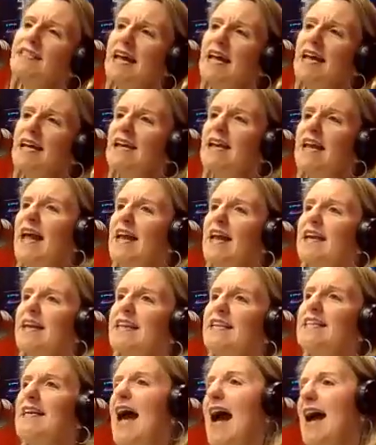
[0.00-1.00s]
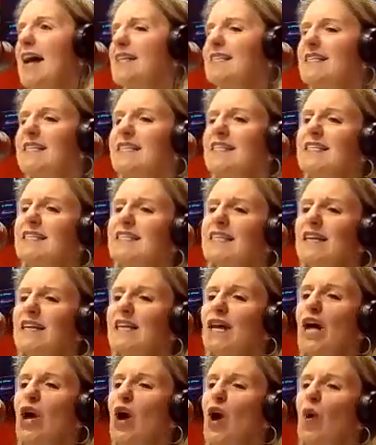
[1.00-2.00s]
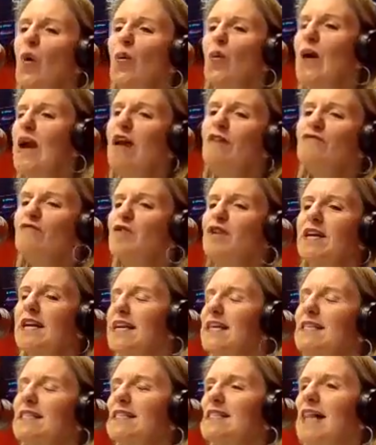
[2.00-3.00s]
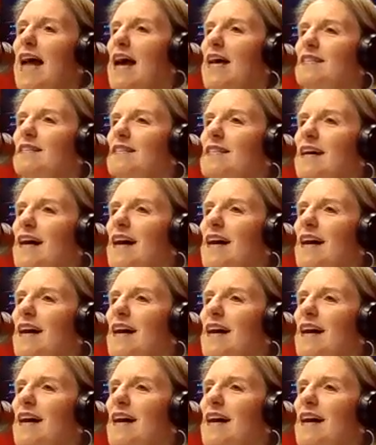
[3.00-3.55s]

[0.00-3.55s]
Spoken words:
and taxes and whatever it is that